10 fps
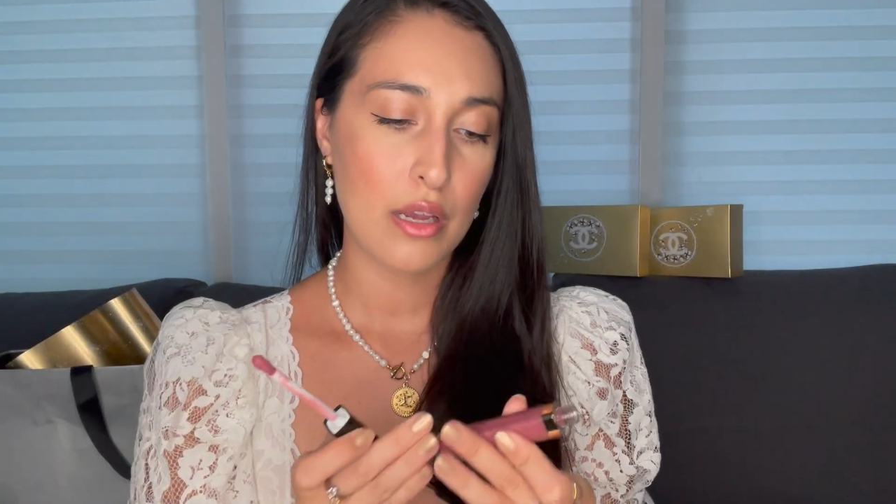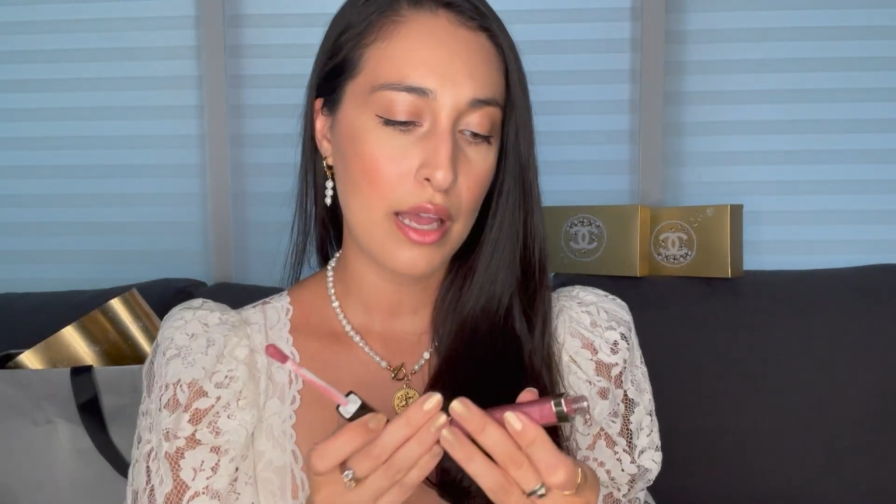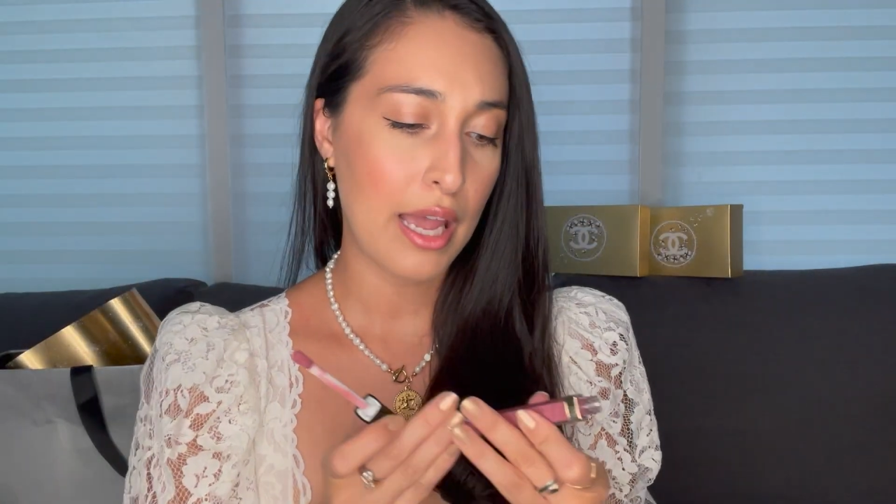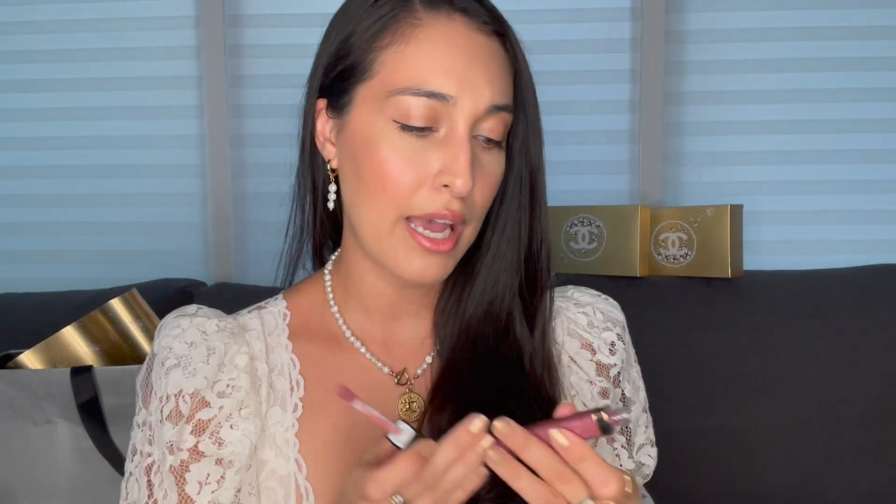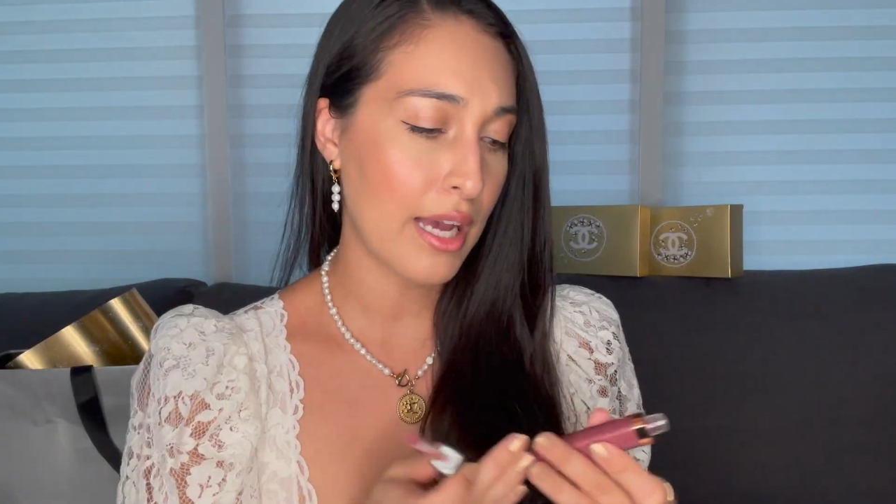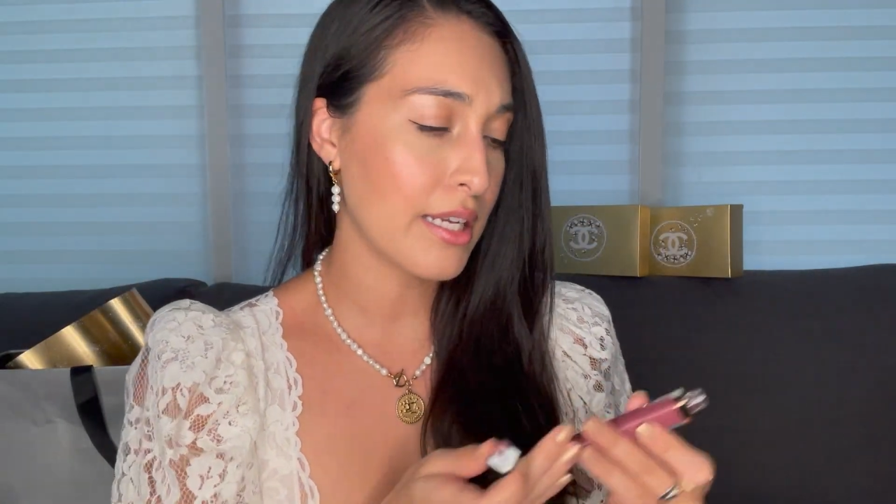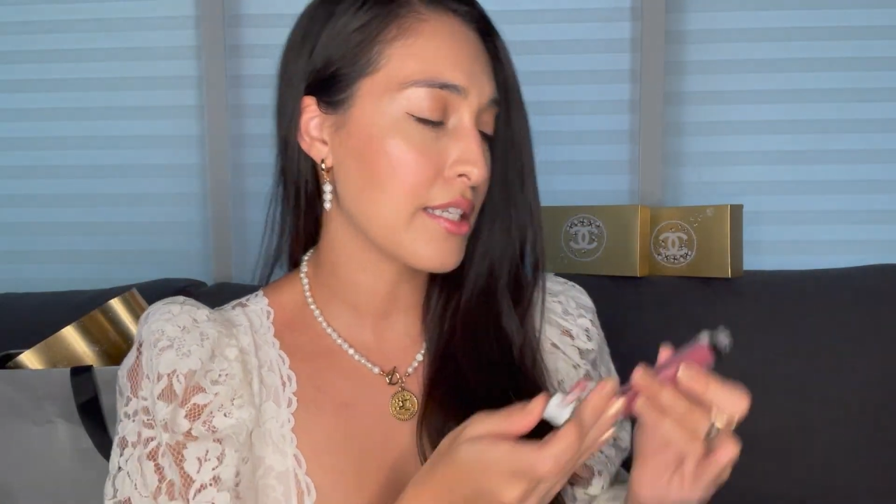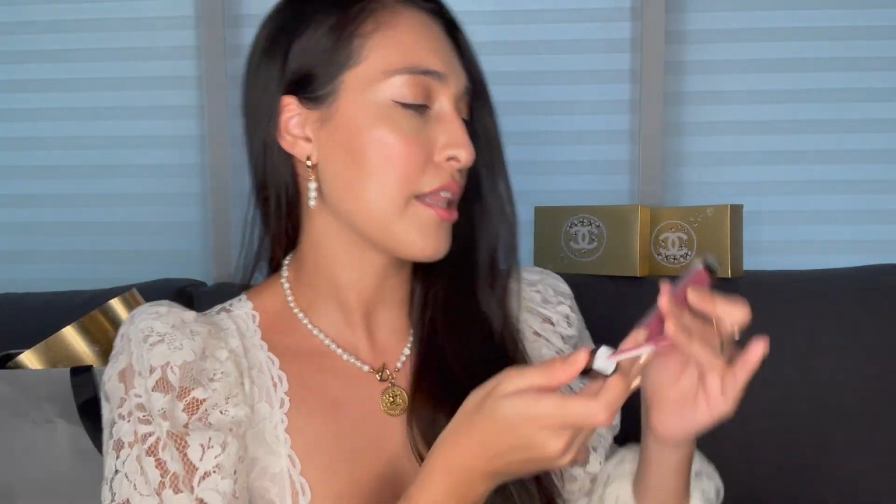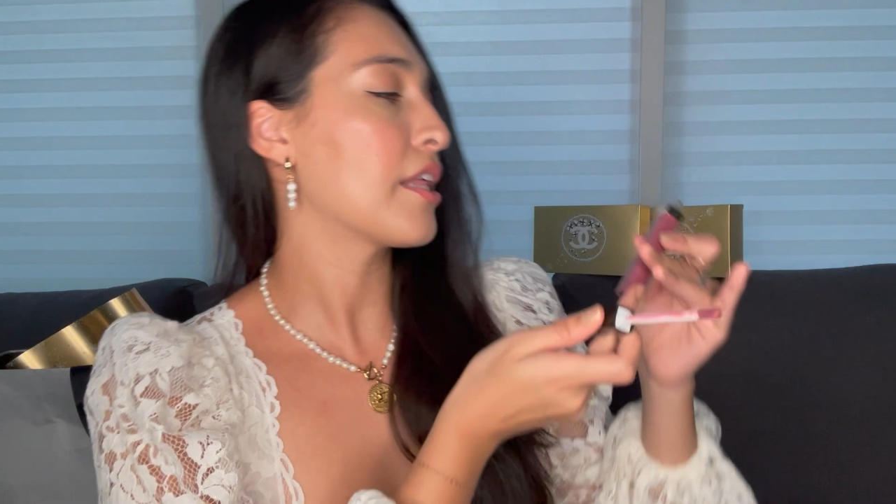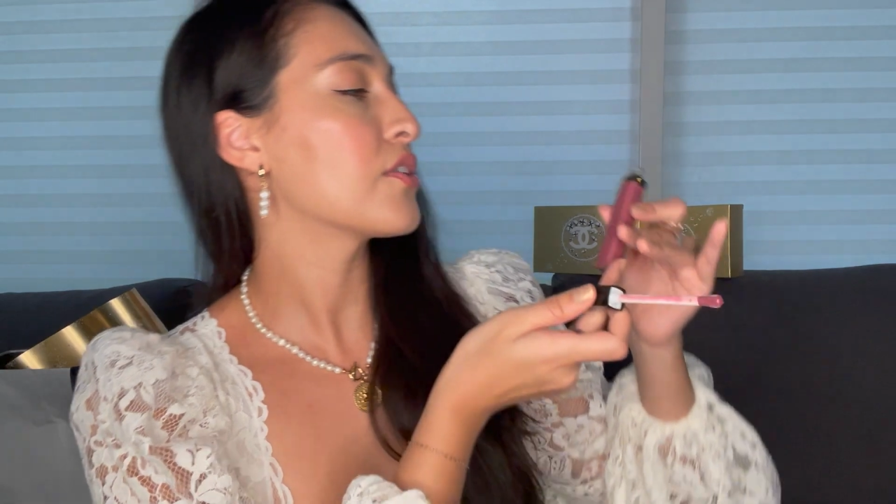And
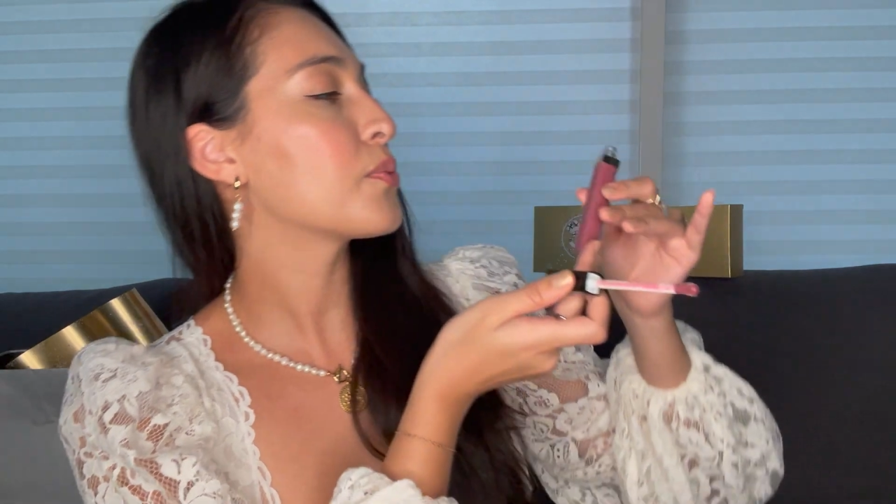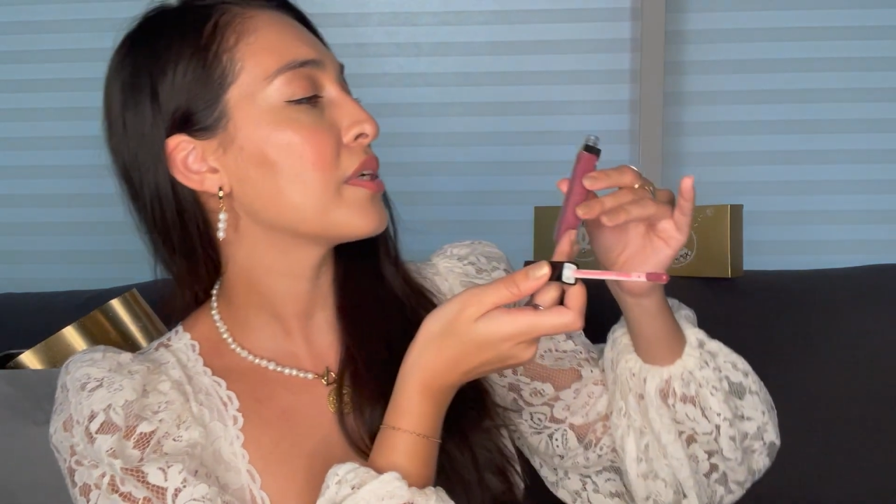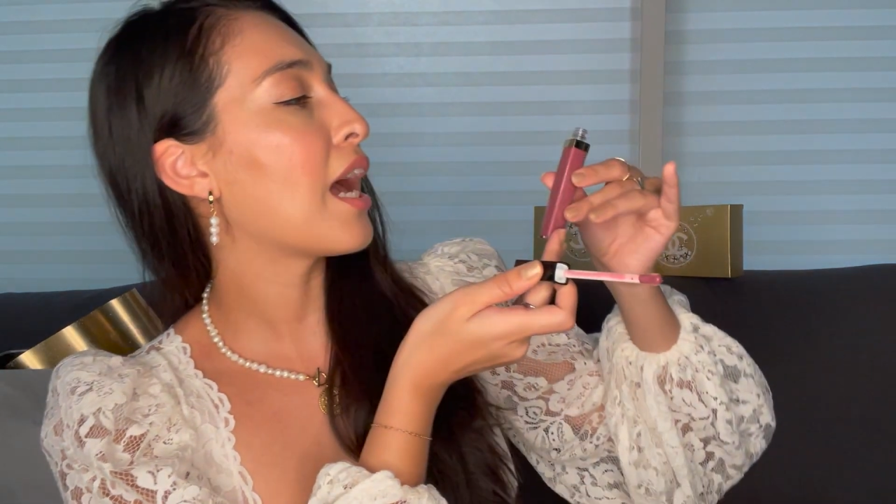this one